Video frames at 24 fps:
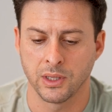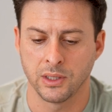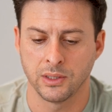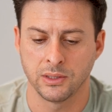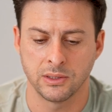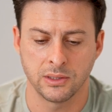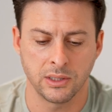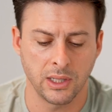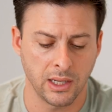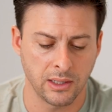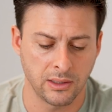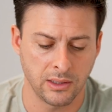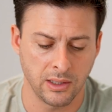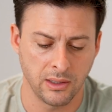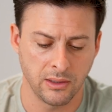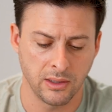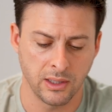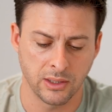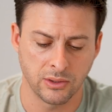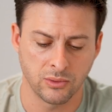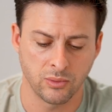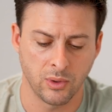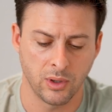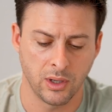selecting
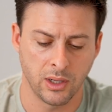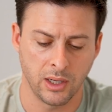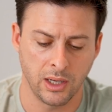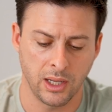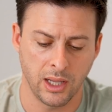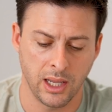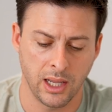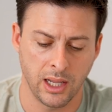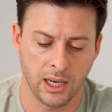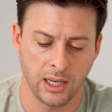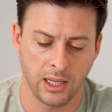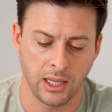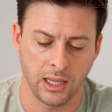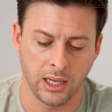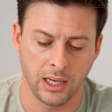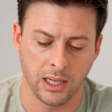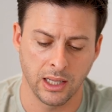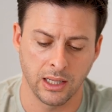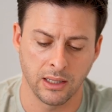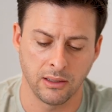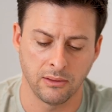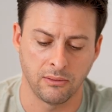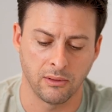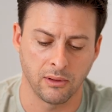this one and
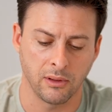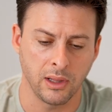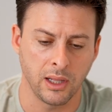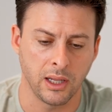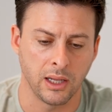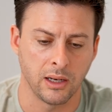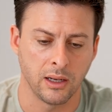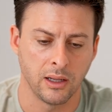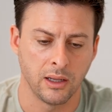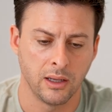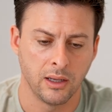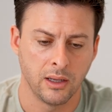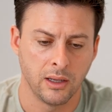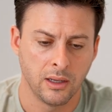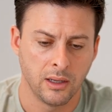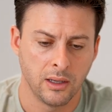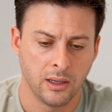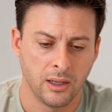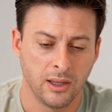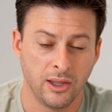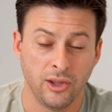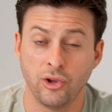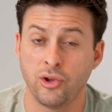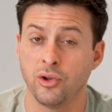hitting delete.
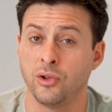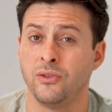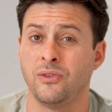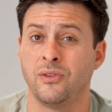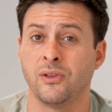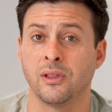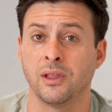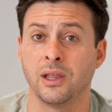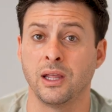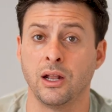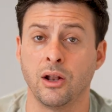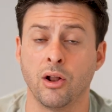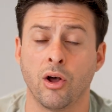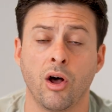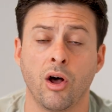You could delete